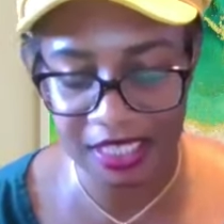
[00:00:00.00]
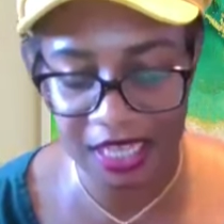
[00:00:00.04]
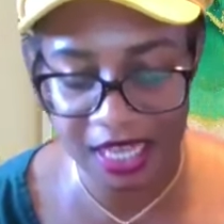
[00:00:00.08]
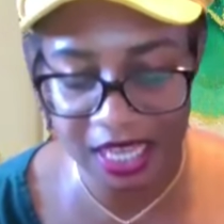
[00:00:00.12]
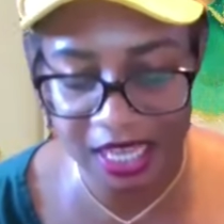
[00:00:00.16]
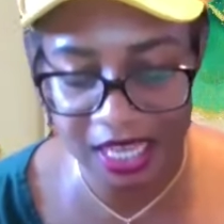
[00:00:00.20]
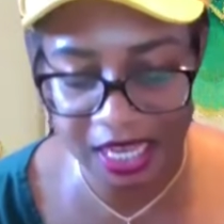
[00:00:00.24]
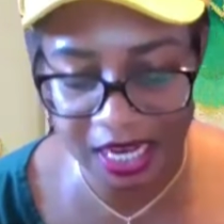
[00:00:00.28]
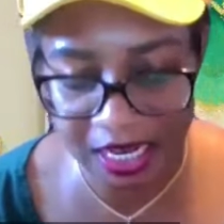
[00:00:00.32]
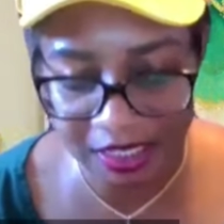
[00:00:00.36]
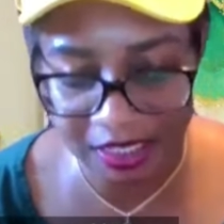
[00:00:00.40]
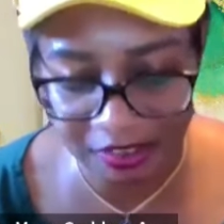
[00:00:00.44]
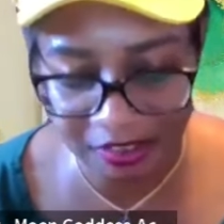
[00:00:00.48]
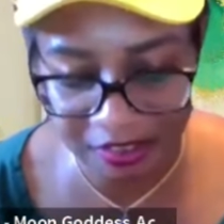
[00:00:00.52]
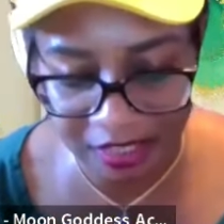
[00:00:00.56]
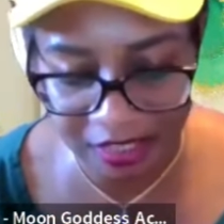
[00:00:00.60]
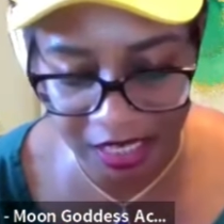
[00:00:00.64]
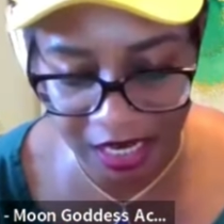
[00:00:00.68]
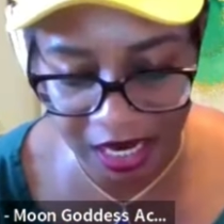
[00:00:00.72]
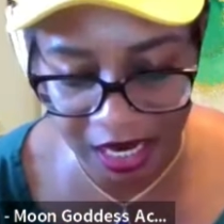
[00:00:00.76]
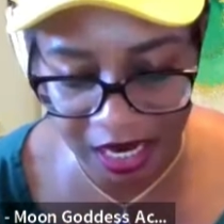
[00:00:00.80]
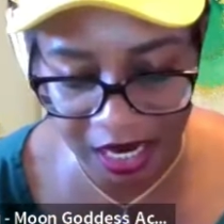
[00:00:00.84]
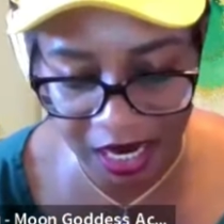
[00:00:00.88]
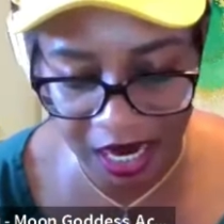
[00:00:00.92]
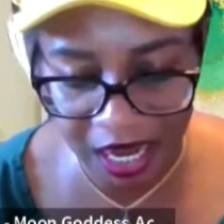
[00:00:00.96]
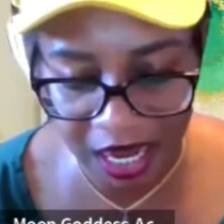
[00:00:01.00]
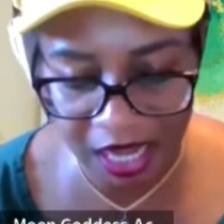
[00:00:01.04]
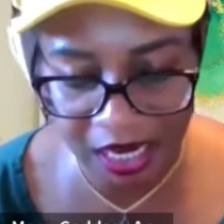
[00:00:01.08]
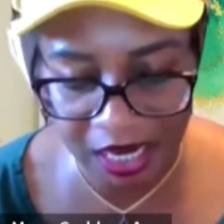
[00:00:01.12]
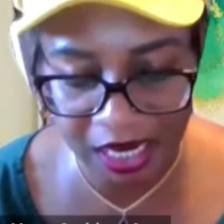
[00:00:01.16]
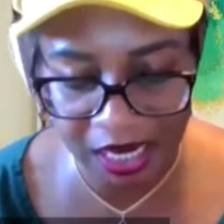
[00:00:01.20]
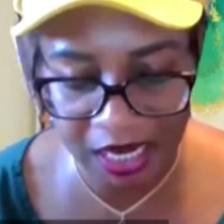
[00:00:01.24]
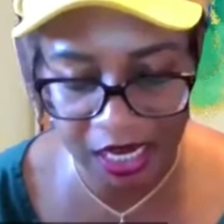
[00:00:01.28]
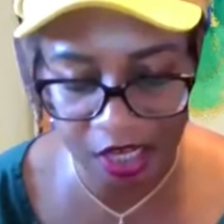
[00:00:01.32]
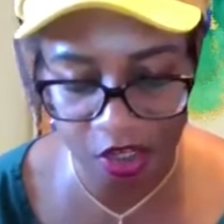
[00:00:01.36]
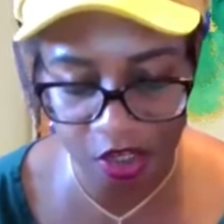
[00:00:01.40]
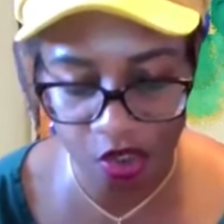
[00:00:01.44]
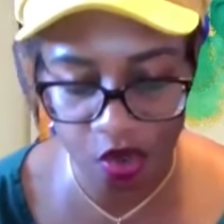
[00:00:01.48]
Dera
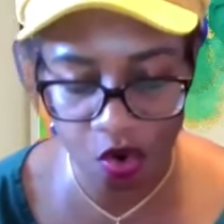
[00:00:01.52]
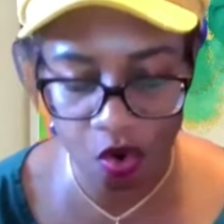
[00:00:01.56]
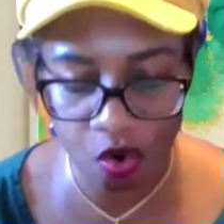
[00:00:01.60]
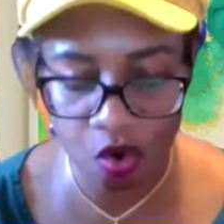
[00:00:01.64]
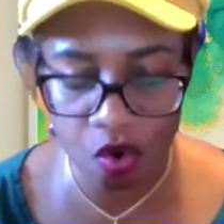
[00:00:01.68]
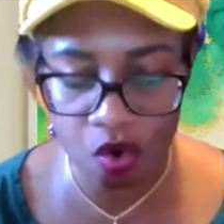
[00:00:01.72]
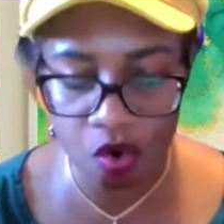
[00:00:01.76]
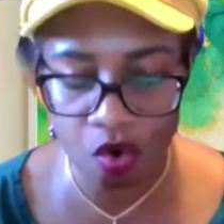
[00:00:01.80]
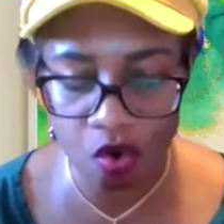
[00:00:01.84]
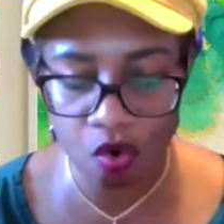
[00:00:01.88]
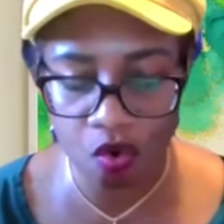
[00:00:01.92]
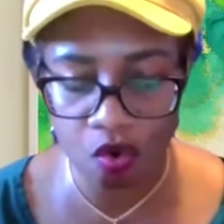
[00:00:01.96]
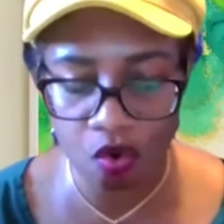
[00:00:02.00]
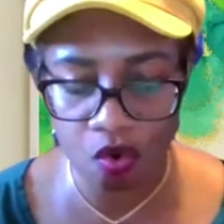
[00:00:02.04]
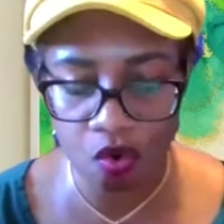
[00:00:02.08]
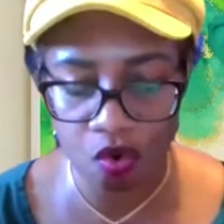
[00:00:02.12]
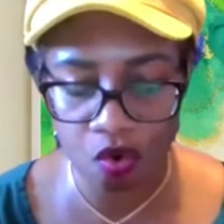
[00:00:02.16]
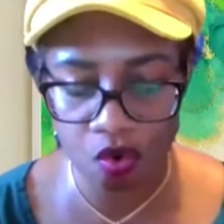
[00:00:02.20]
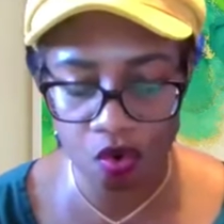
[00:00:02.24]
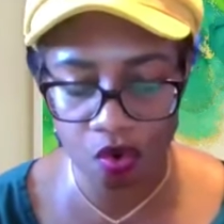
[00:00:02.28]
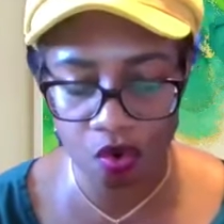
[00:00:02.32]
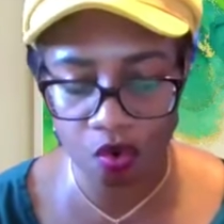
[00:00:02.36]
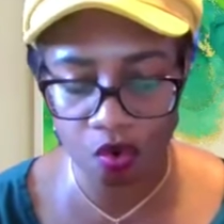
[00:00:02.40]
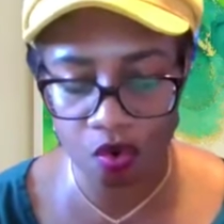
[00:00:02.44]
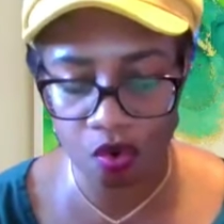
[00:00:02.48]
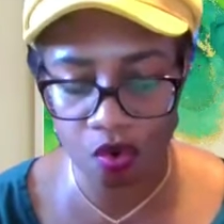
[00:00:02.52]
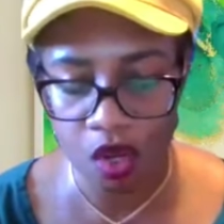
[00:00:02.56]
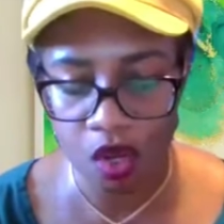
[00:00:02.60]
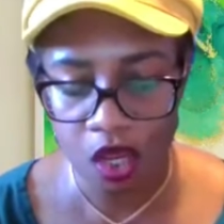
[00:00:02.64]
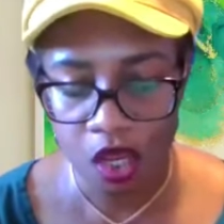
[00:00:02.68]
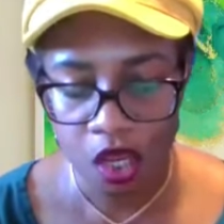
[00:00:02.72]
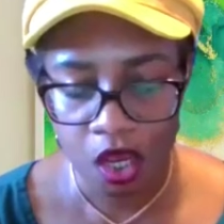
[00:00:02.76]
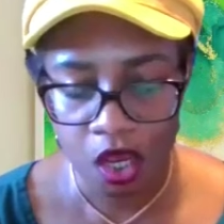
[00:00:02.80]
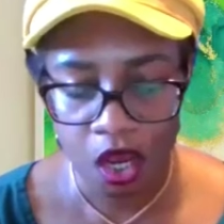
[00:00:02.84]
sarakare no koro.